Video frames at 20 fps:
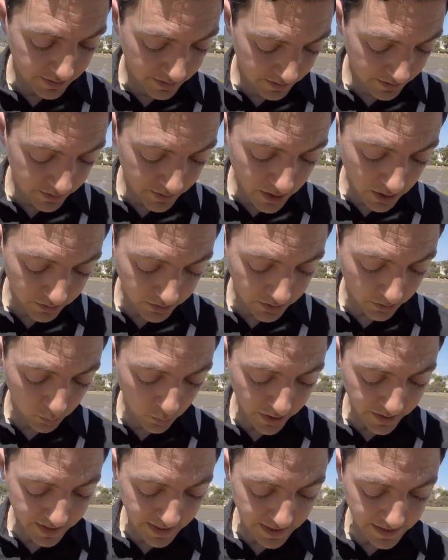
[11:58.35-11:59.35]
Hubs. No, so
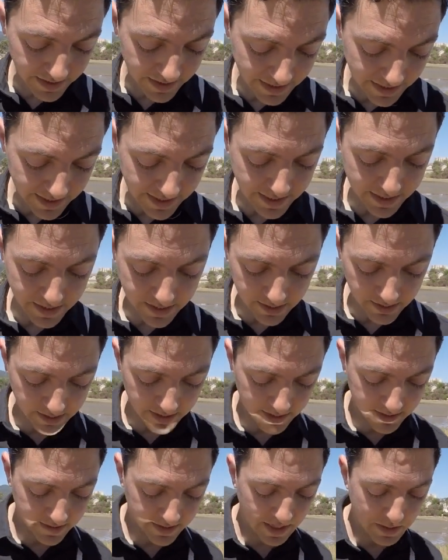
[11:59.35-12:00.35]
what they did
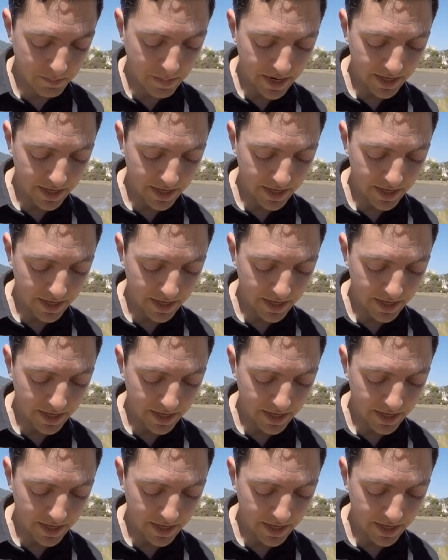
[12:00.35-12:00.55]
is they